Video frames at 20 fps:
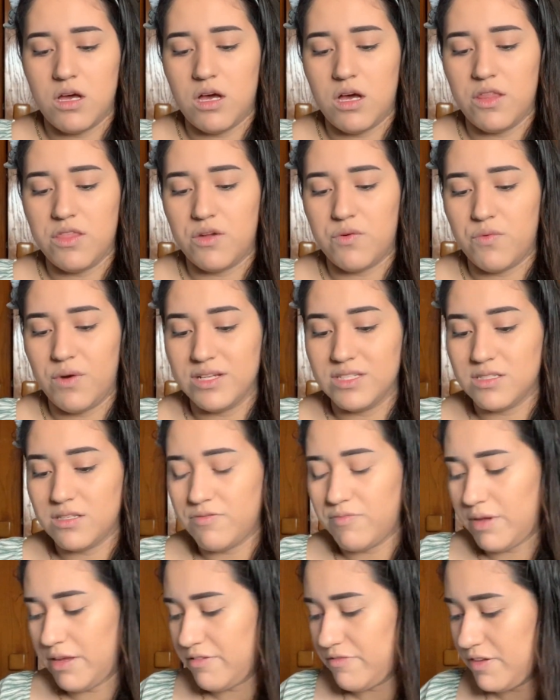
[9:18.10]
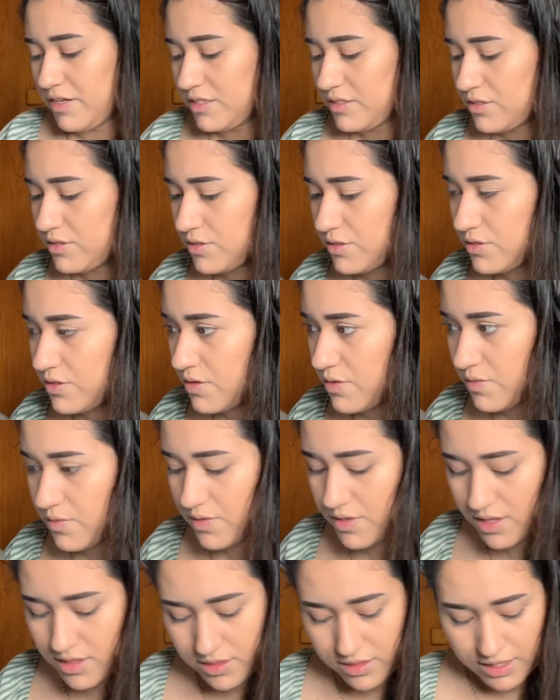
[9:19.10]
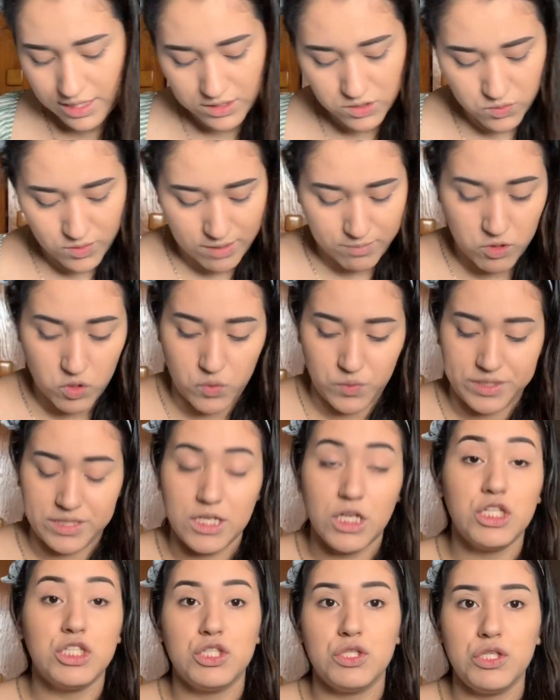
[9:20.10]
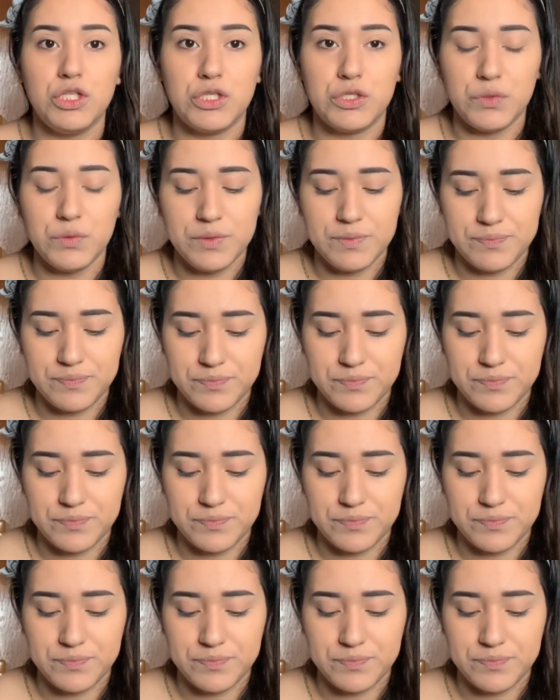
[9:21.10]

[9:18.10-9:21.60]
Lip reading: on the rest of my face. So that's what I'm going to do.